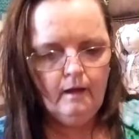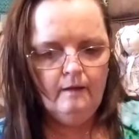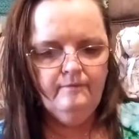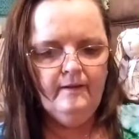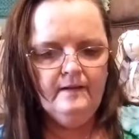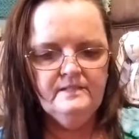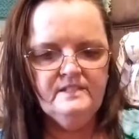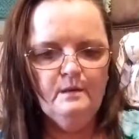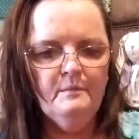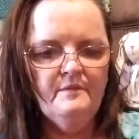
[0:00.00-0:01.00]
I found
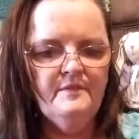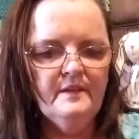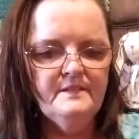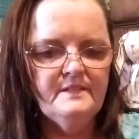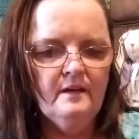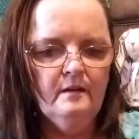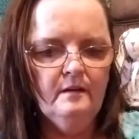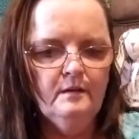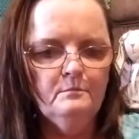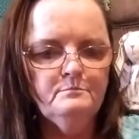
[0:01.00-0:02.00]
some of this
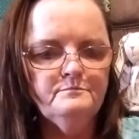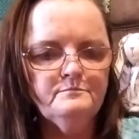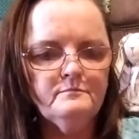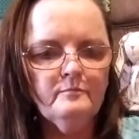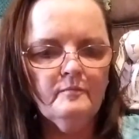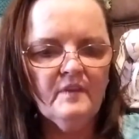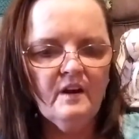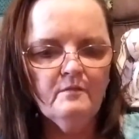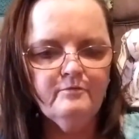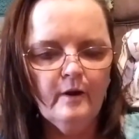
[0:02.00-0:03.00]
um,
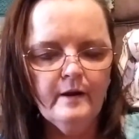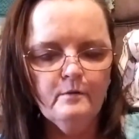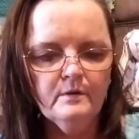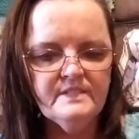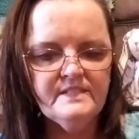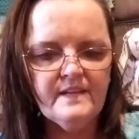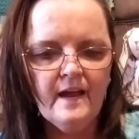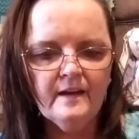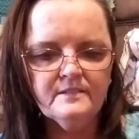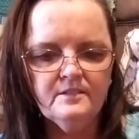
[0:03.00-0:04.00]
fragrance
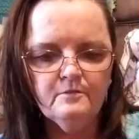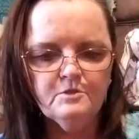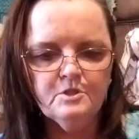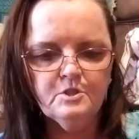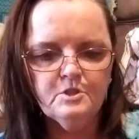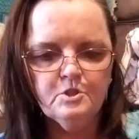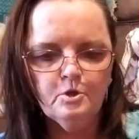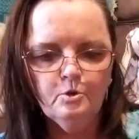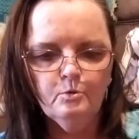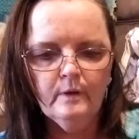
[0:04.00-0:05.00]
sacks. There's
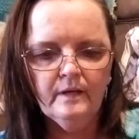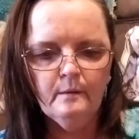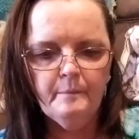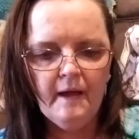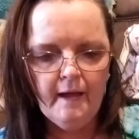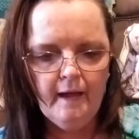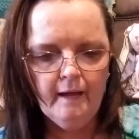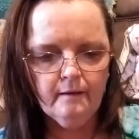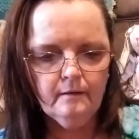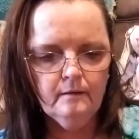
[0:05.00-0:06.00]
two in a
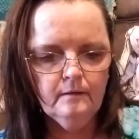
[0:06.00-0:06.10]
pack.